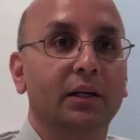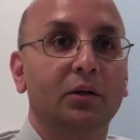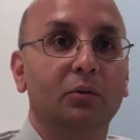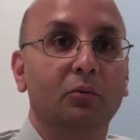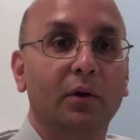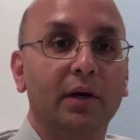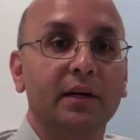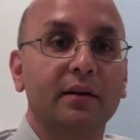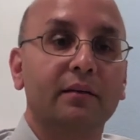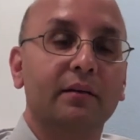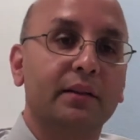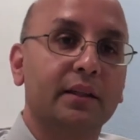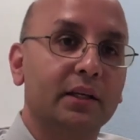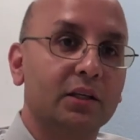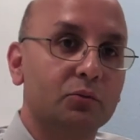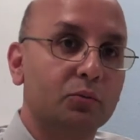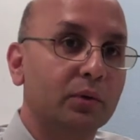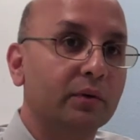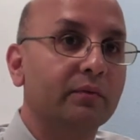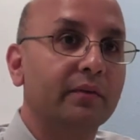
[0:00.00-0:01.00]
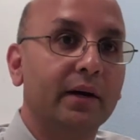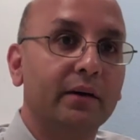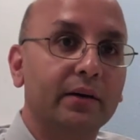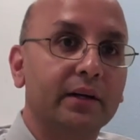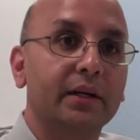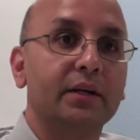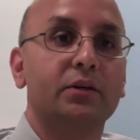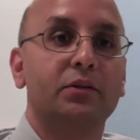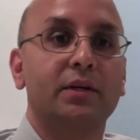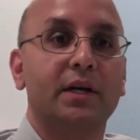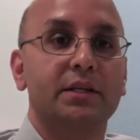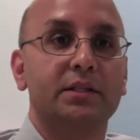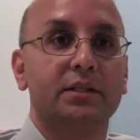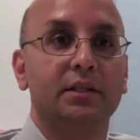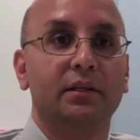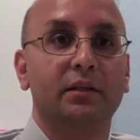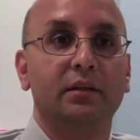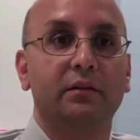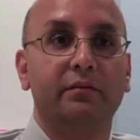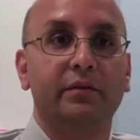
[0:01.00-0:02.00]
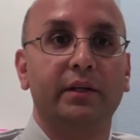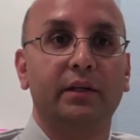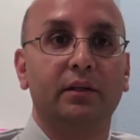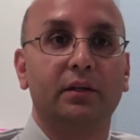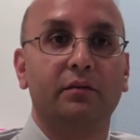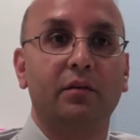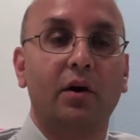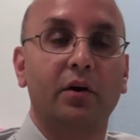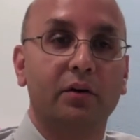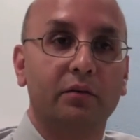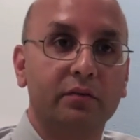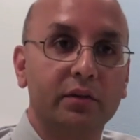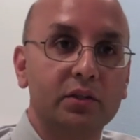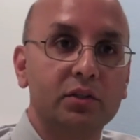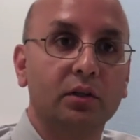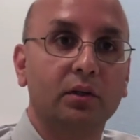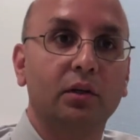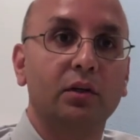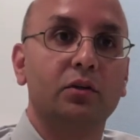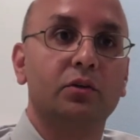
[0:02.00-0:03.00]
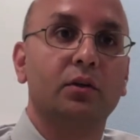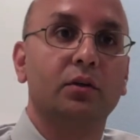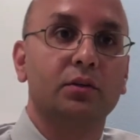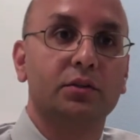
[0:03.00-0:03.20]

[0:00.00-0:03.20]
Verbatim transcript: One of the things we're very interested in the field of artificial control